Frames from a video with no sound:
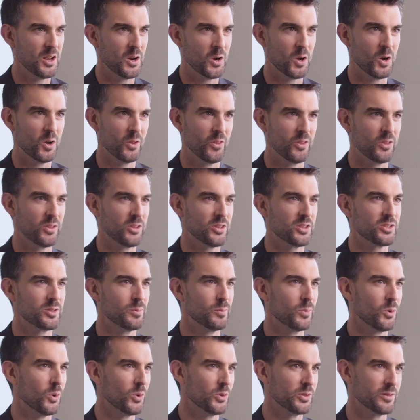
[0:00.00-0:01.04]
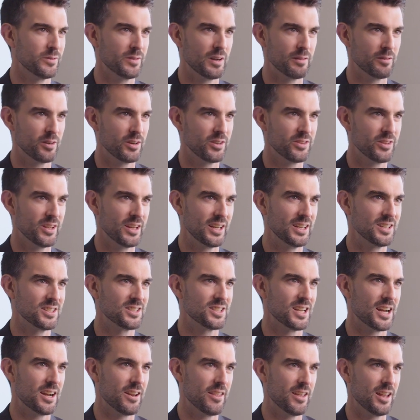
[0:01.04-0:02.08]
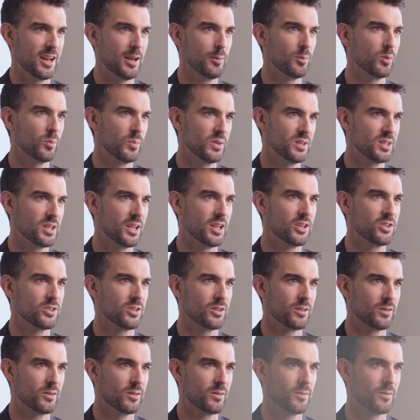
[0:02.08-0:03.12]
and all the nuts and bolts of everything inside of that implementation.